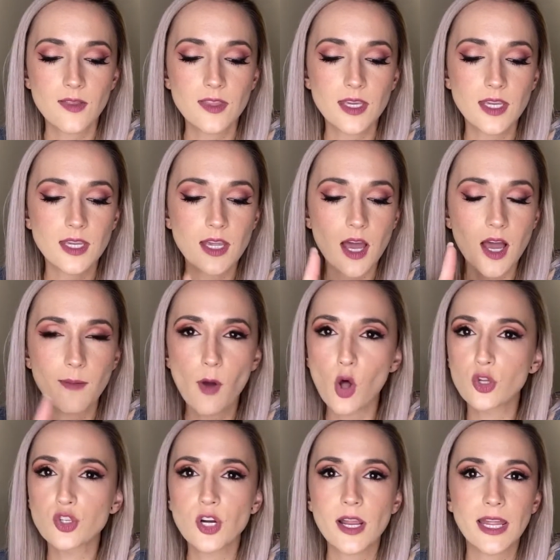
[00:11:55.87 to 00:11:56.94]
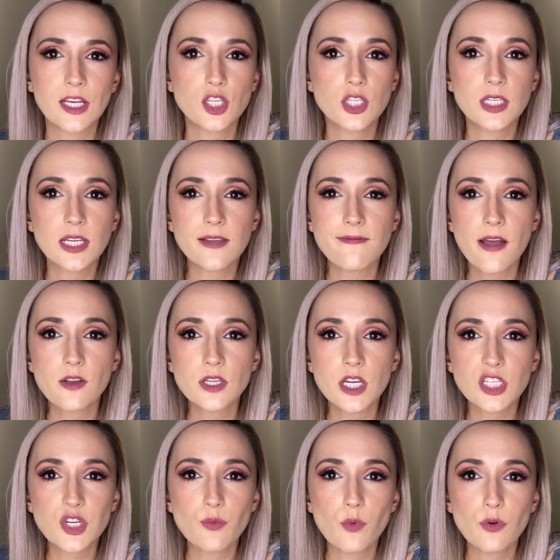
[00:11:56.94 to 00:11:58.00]
The Ultra HD
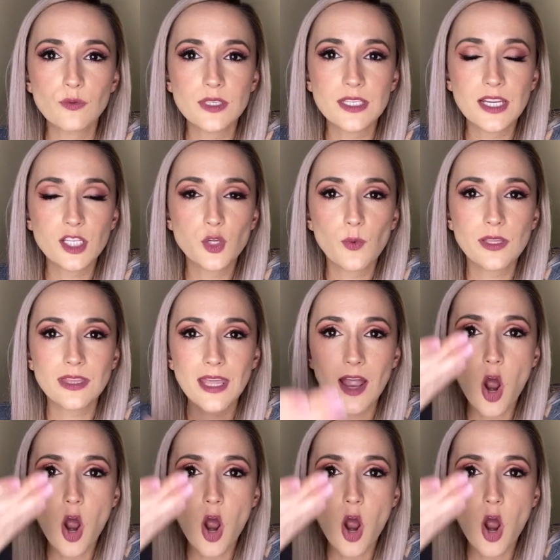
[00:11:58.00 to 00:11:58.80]
foundation won't stick to it.